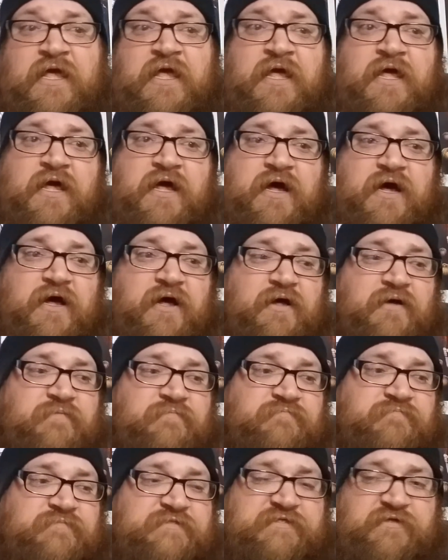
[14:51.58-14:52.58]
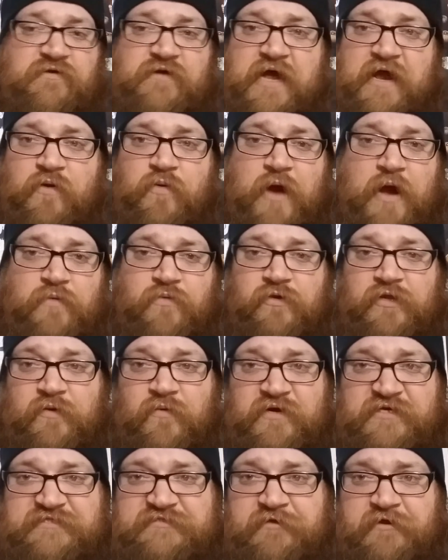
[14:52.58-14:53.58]
So I really
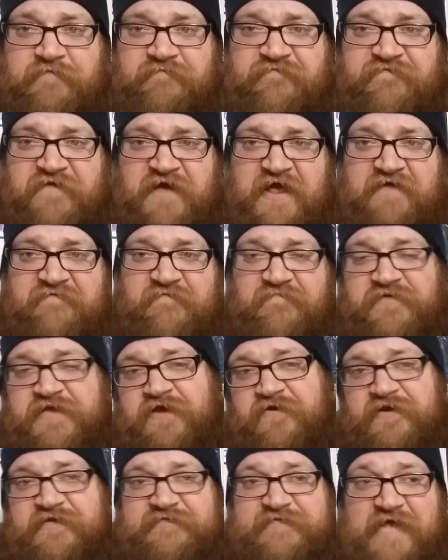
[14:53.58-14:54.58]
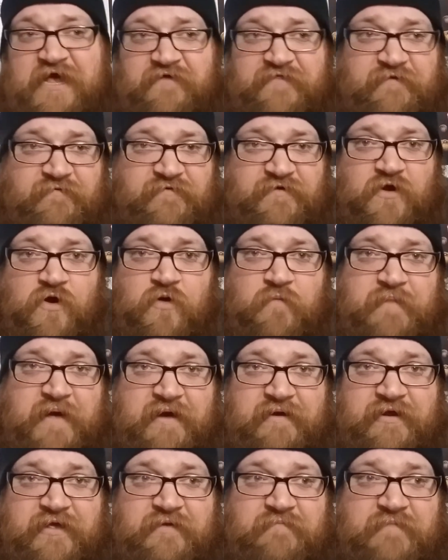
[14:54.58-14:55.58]
want a Scream 5. I'm curious how they would go
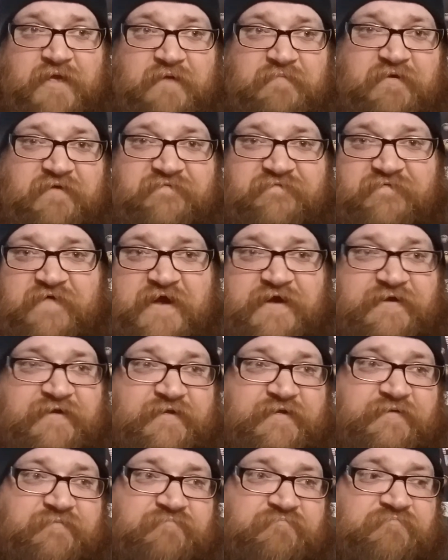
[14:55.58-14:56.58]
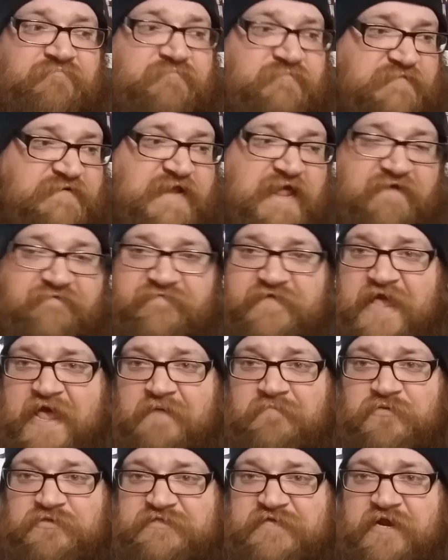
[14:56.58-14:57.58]
about it. Maybe finally Neve
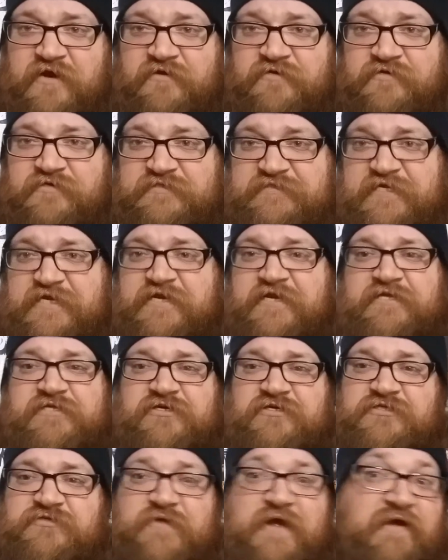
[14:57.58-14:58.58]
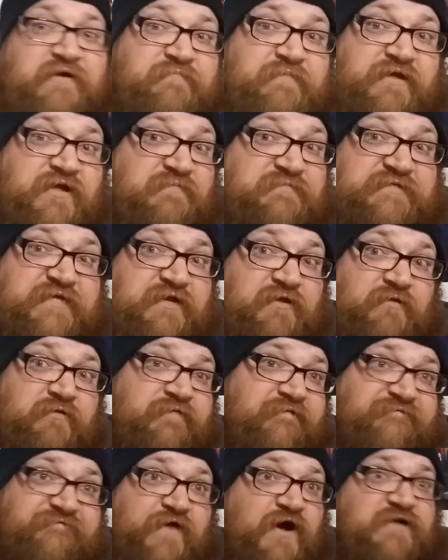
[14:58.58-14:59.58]
Campbell's character Sidney turns around and becomes a killer
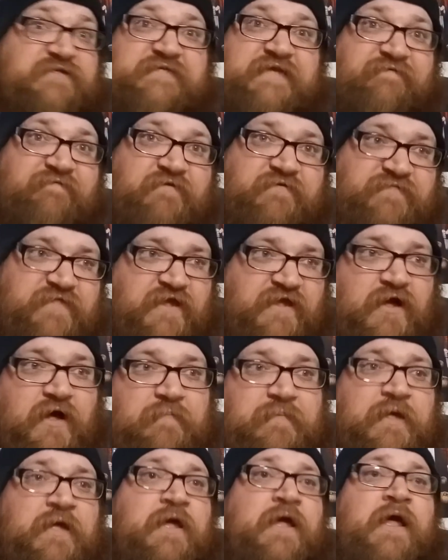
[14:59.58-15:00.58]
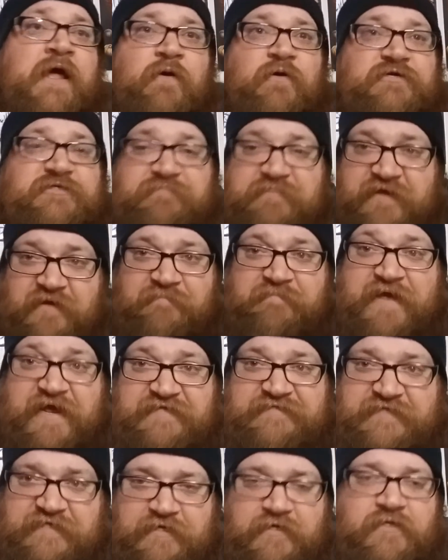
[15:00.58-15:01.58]
and fucks everything up, which would be
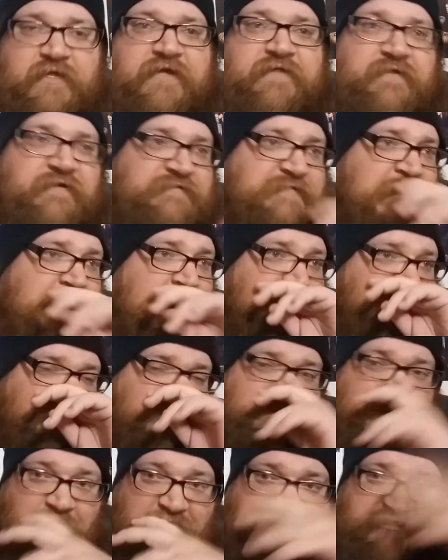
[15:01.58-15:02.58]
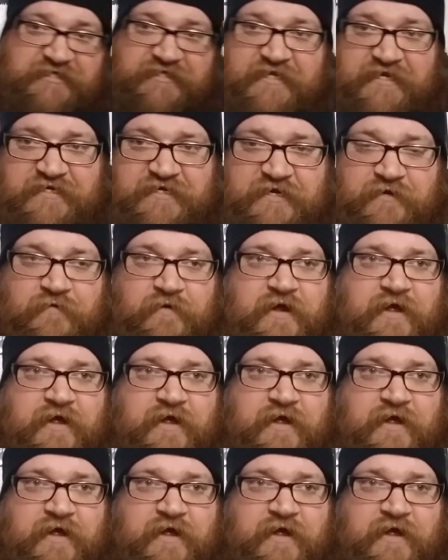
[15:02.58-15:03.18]
amazing. Like there's so much shit they could do.